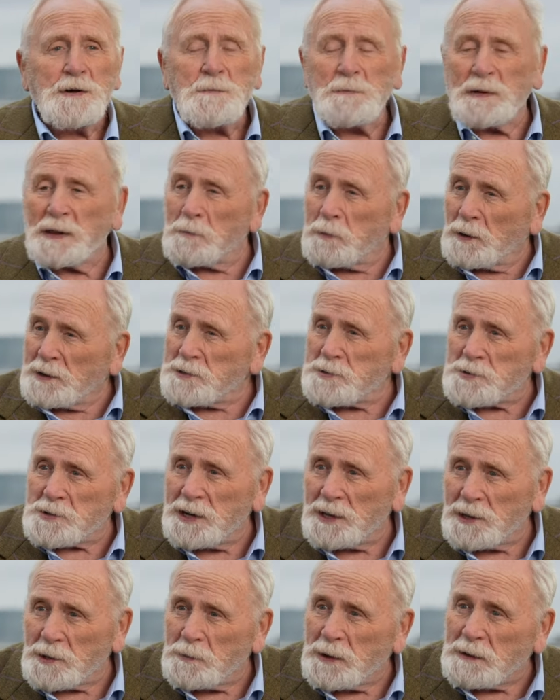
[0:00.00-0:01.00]
But the one
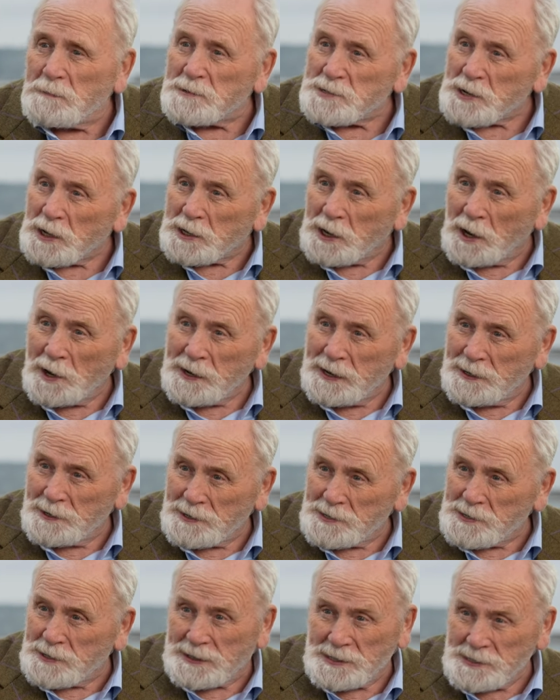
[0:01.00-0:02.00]
treat of the week was a curry,
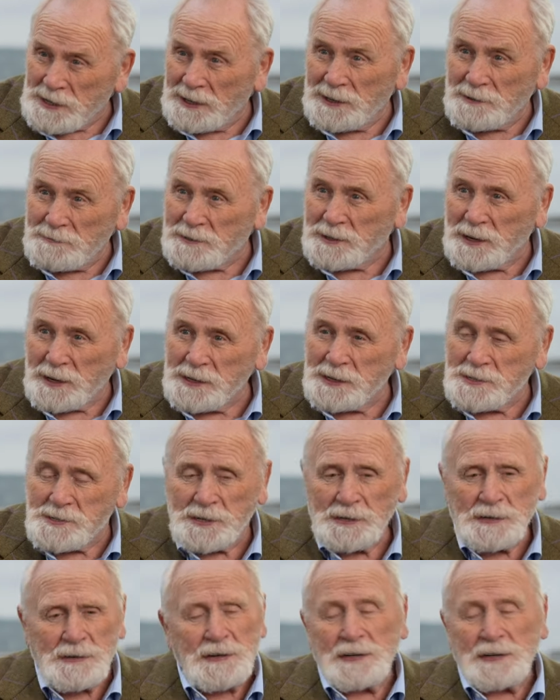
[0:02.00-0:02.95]
because I love curries.